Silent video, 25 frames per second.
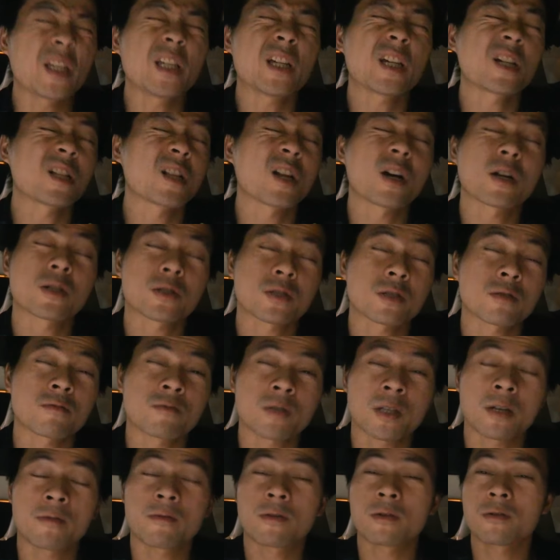E-Class or
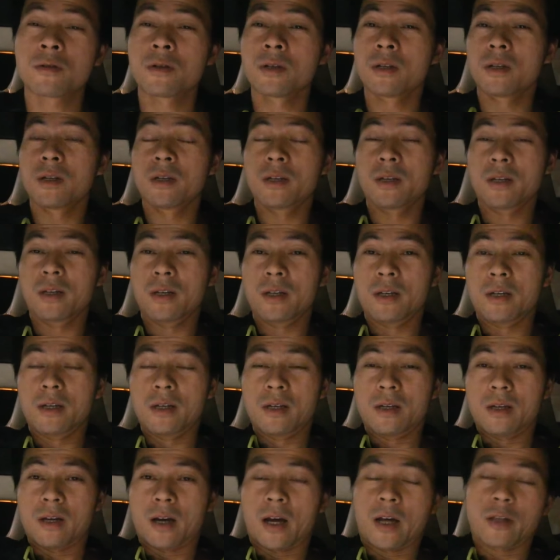whatever,
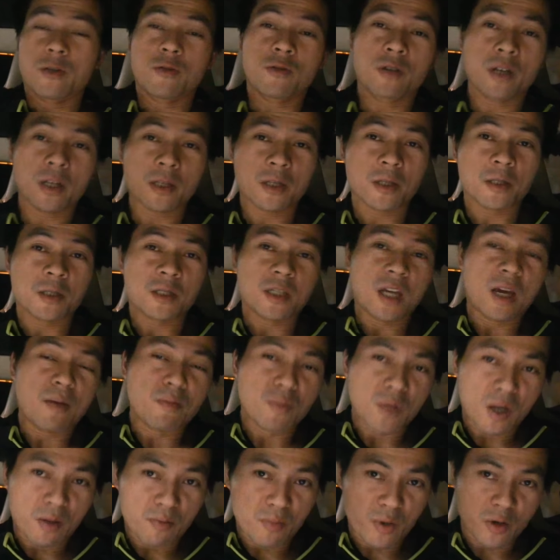and you get the same
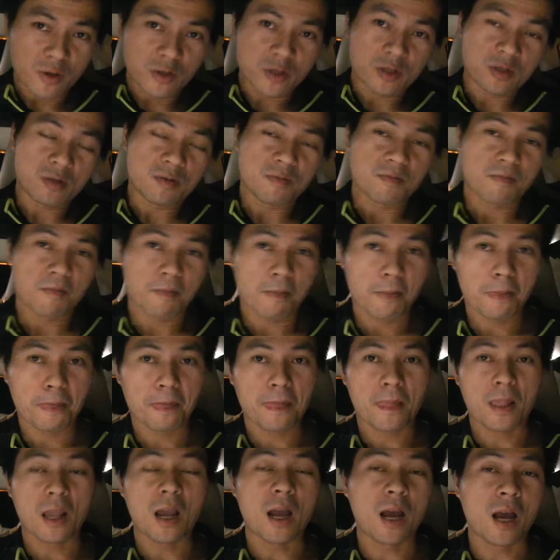numbers,
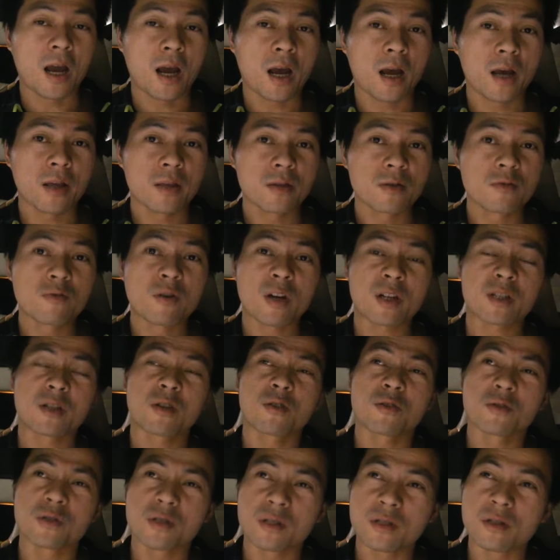and you actually
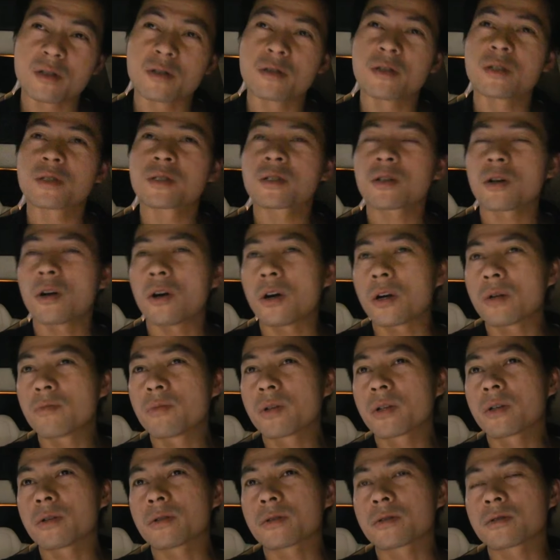consider this car
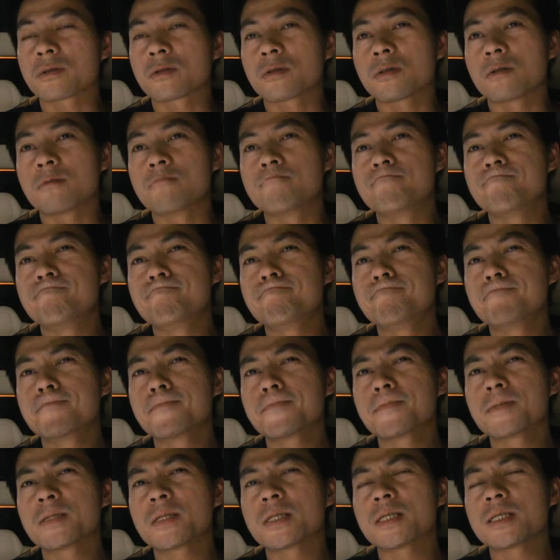because,
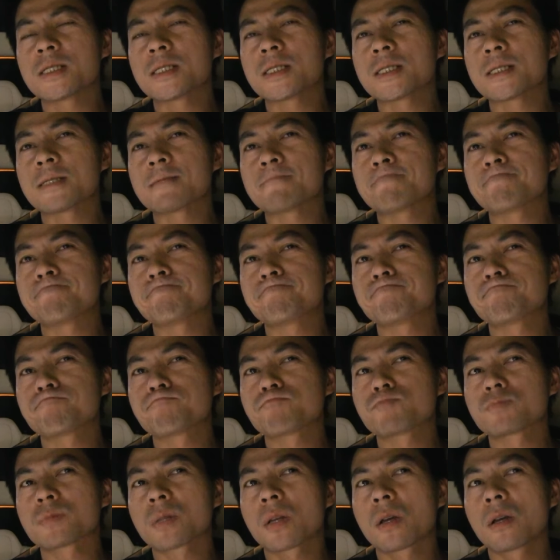um, yeah,
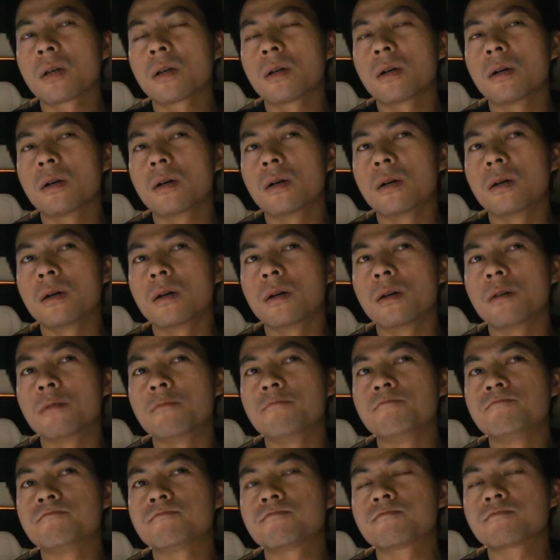
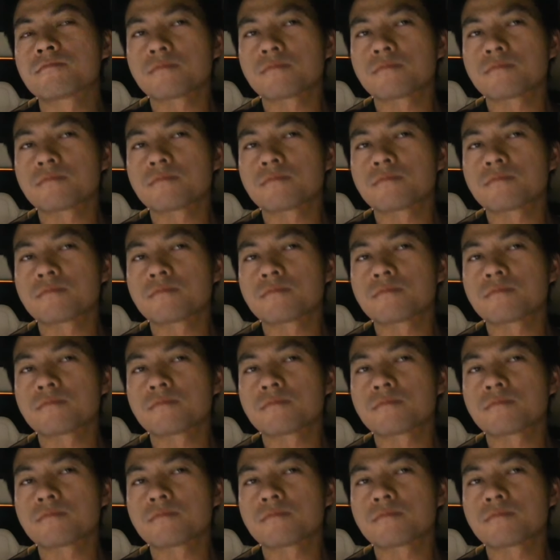um,